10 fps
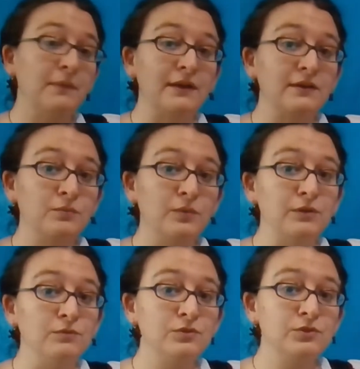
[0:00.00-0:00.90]
but
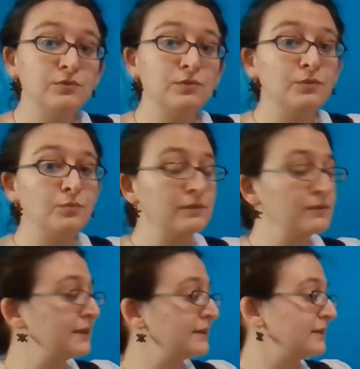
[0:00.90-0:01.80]
when you do, you
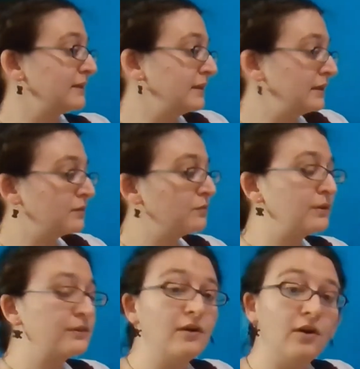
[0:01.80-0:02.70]
will get the kit
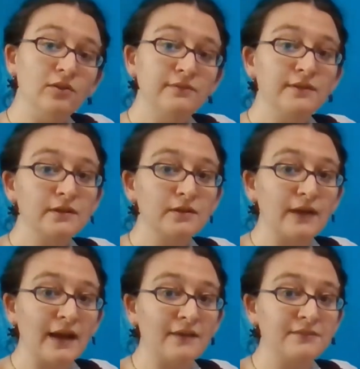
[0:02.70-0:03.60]
with all of our
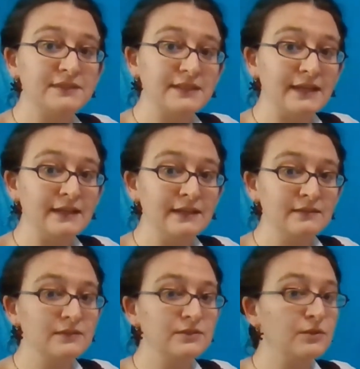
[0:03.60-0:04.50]
crafts in
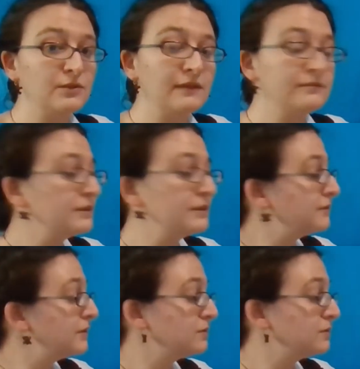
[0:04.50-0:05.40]
it. So even
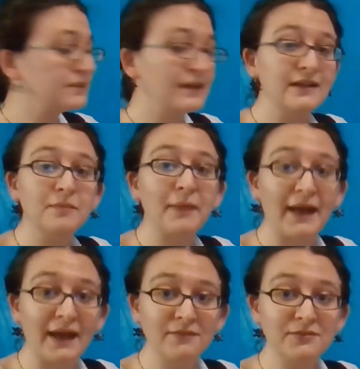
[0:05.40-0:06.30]
if you sign up
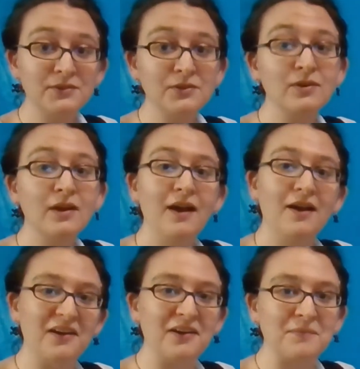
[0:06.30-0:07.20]
after
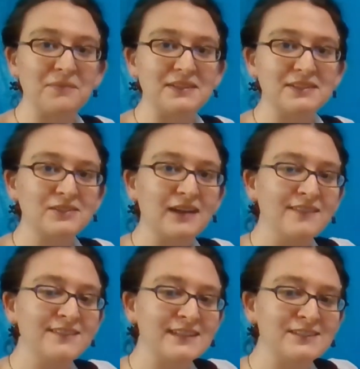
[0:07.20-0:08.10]
this
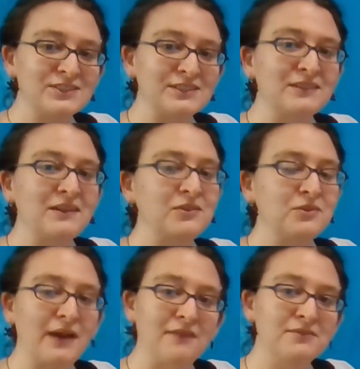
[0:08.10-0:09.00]
craft session,
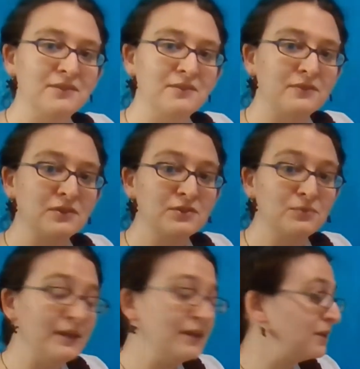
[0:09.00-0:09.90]
so after the
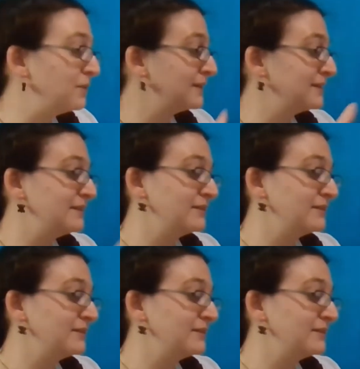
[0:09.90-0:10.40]
first week, you can